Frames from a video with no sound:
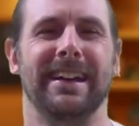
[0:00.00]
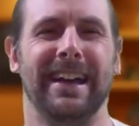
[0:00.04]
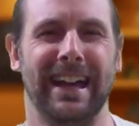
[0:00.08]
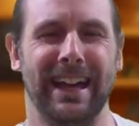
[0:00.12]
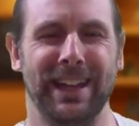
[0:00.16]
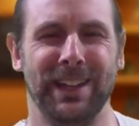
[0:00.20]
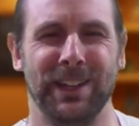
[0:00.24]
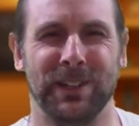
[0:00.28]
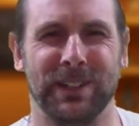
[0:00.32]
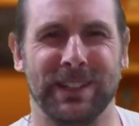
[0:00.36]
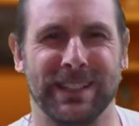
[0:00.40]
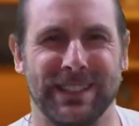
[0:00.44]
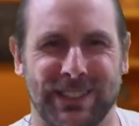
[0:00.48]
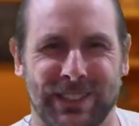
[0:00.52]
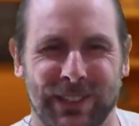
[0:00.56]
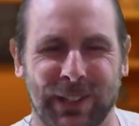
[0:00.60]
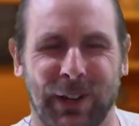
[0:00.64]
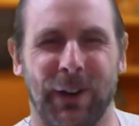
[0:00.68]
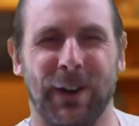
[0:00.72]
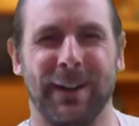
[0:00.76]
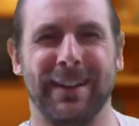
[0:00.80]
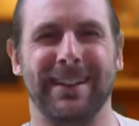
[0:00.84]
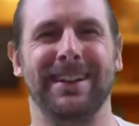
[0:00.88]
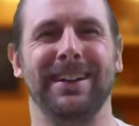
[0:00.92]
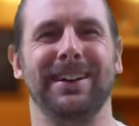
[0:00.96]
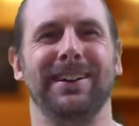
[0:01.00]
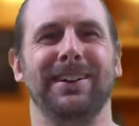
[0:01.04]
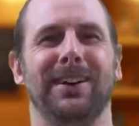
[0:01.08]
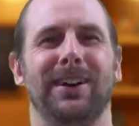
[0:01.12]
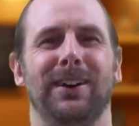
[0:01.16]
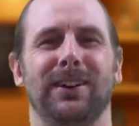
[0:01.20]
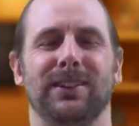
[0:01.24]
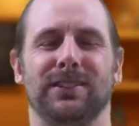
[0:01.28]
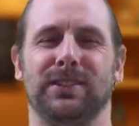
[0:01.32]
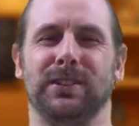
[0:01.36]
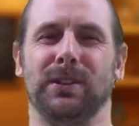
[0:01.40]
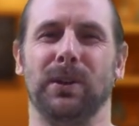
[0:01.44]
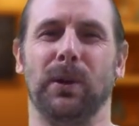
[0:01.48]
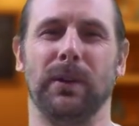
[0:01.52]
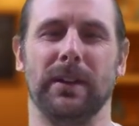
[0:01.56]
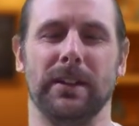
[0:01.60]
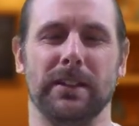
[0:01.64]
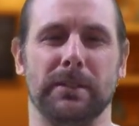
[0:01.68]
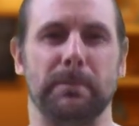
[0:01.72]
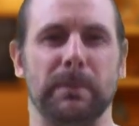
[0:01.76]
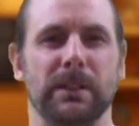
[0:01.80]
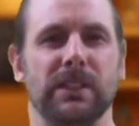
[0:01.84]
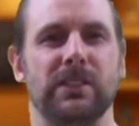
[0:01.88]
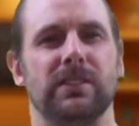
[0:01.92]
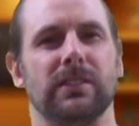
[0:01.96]
And there is Sean here, also known as
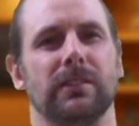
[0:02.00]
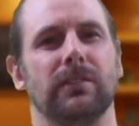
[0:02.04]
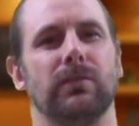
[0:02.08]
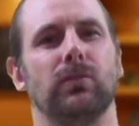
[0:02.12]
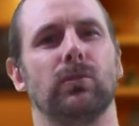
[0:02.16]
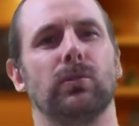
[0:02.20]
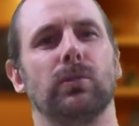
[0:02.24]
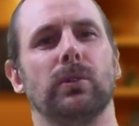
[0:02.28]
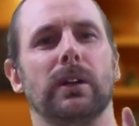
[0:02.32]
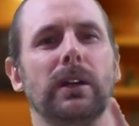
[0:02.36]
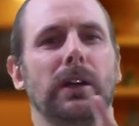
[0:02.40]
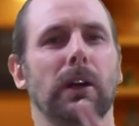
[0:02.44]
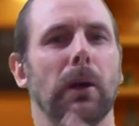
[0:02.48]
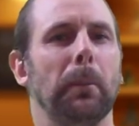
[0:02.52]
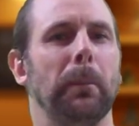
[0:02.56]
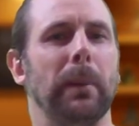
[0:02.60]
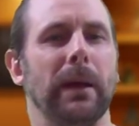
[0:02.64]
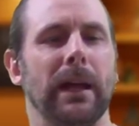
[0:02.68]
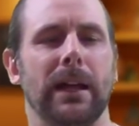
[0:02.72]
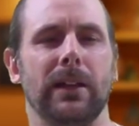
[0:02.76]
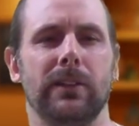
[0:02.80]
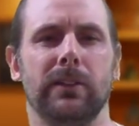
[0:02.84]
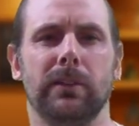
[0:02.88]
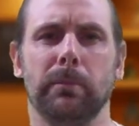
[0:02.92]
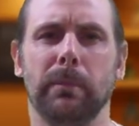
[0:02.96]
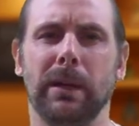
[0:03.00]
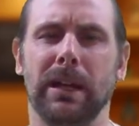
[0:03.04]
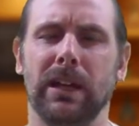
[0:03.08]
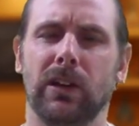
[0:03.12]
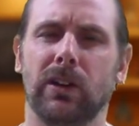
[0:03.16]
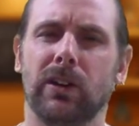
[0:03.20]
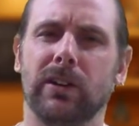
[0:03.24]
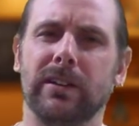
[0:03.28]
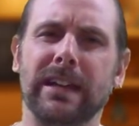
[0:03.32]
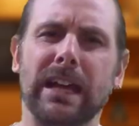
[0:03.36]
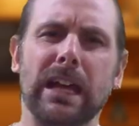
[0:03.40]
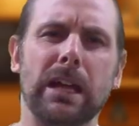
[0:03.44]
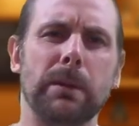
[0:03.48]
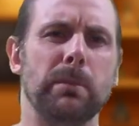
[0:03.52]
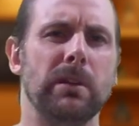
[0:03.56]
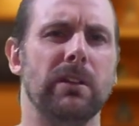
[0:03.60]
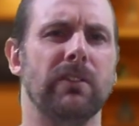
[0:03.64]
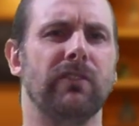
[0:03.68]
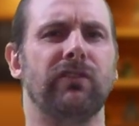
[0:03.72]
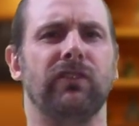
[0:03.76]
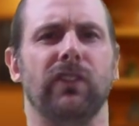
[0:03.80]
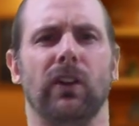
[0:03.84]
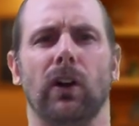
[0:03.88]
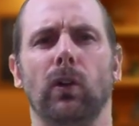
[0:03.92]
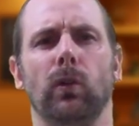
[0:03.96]
Bits of Real Panther. May your day be
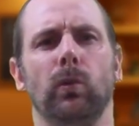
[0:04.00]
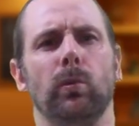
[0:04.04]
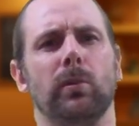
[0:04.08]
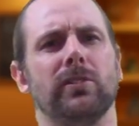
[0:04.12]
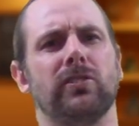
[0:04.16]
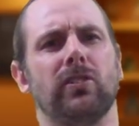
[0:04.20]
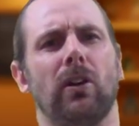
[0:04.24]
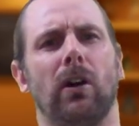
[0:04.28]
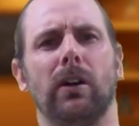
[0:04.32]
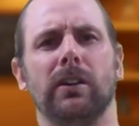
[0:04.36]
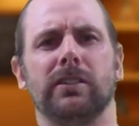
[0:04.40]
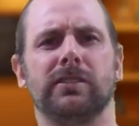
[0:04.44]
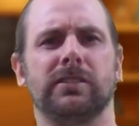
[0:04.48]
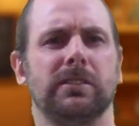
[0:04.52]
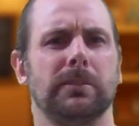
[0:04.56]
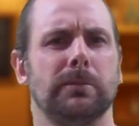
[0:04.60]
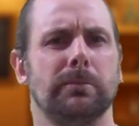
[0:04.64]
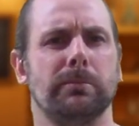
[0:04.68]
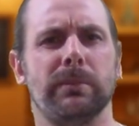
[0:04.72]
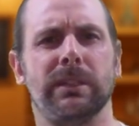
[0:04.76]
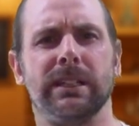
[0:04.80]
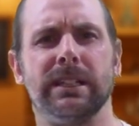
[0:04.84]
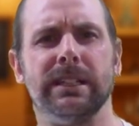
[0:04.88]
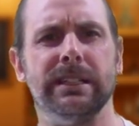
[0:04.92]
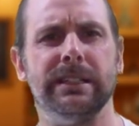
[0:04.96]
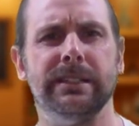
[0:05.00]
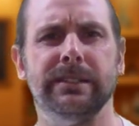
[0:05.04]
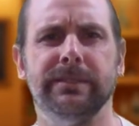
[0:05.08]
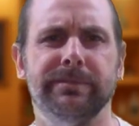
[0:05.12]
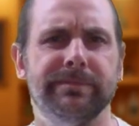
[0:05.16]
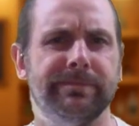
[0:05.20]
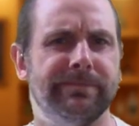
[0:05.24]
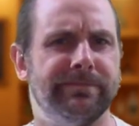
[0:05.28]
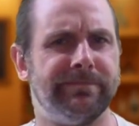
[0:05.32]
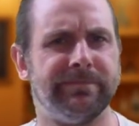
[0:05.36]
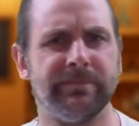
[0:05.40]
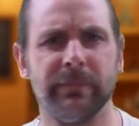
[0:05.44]
filled with awesomeliness.